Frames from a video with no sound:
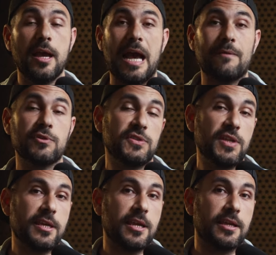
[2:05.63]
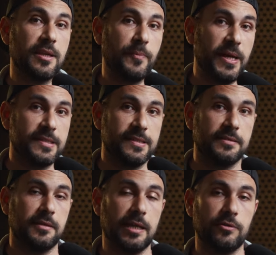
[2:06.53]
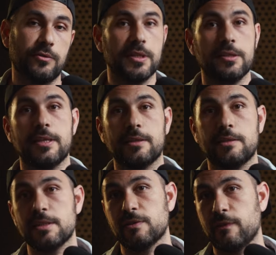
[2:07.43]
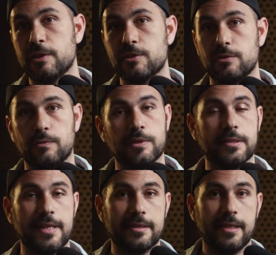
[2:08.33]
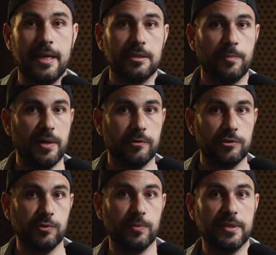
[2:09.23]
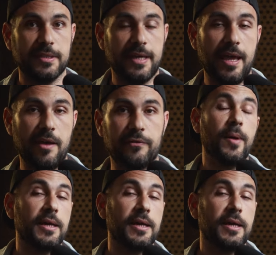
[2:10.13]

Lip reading: I was thinking in the past that I don't really need this feature with the non-light power tube that I have,